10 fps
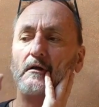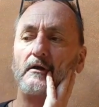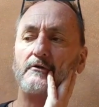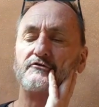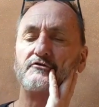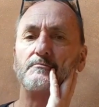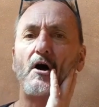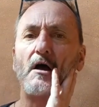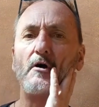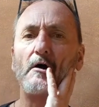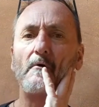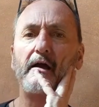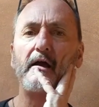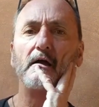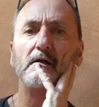is to buy my
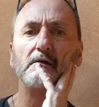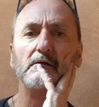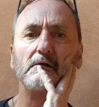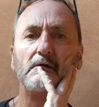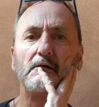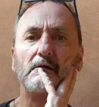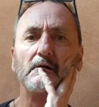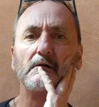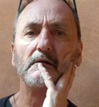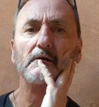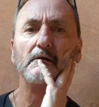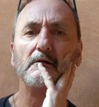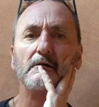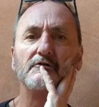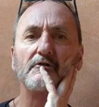way out.
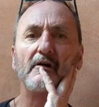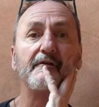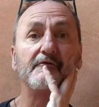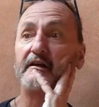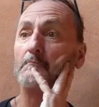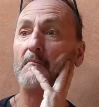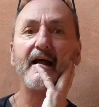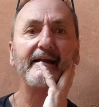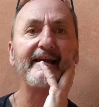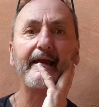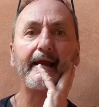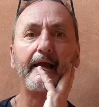So I have to get money.